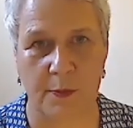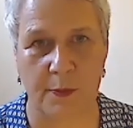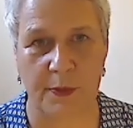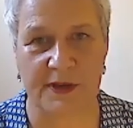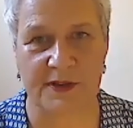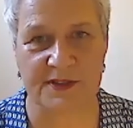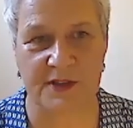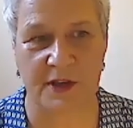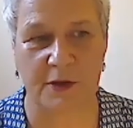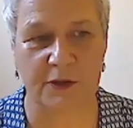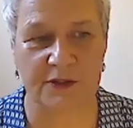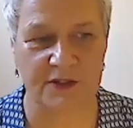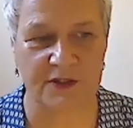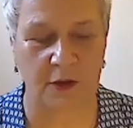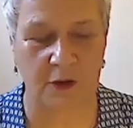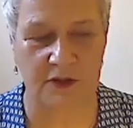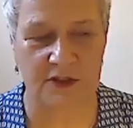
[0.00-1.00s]
because I
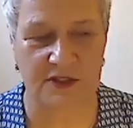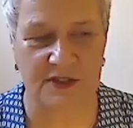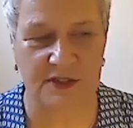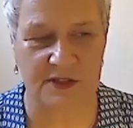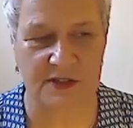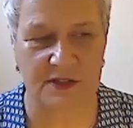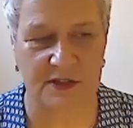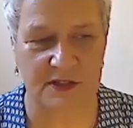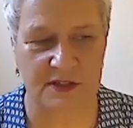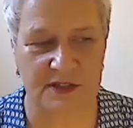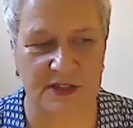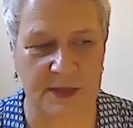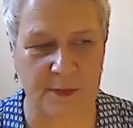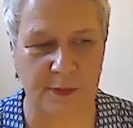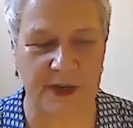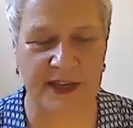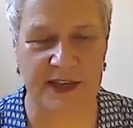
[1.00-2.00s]
also
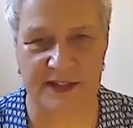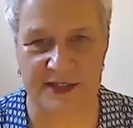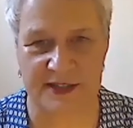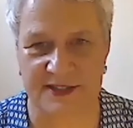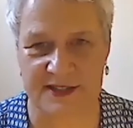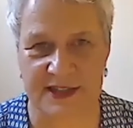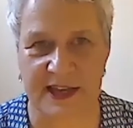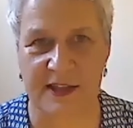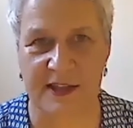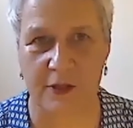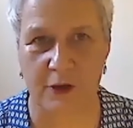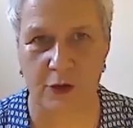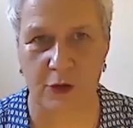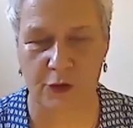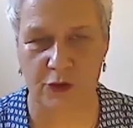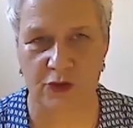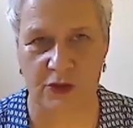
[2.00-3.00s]
deeply understand the
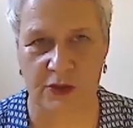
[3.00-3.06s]
notion